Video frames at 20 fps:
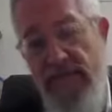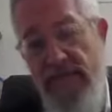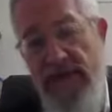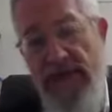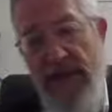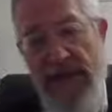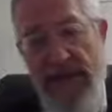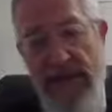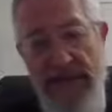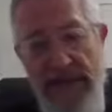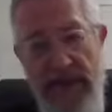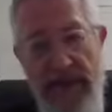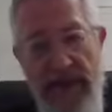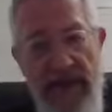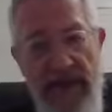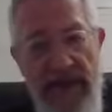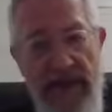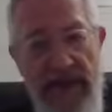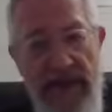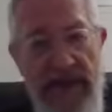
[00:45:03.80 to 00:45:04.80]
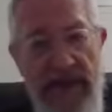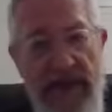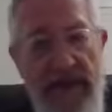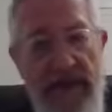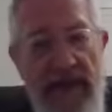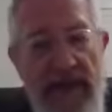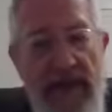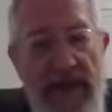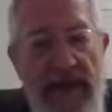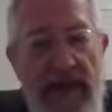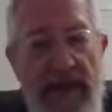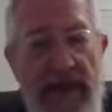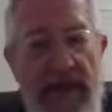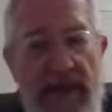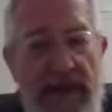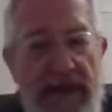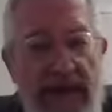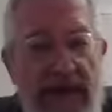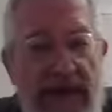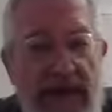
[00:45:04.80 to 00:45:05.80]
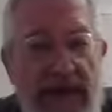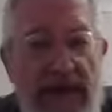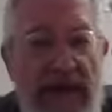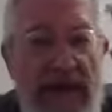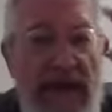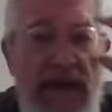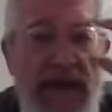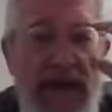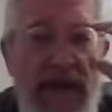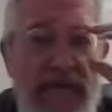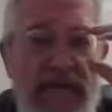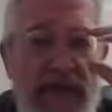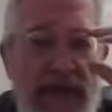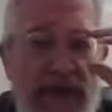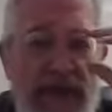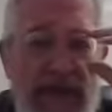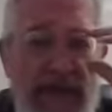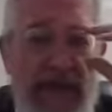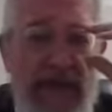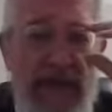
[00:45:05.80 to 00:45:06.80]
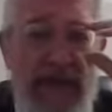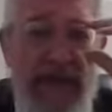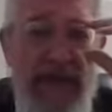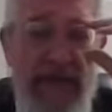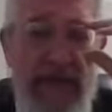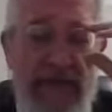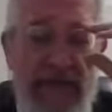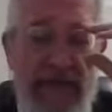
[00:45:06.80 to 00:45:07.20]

Right? That's a, uh, an idea of Mashiach.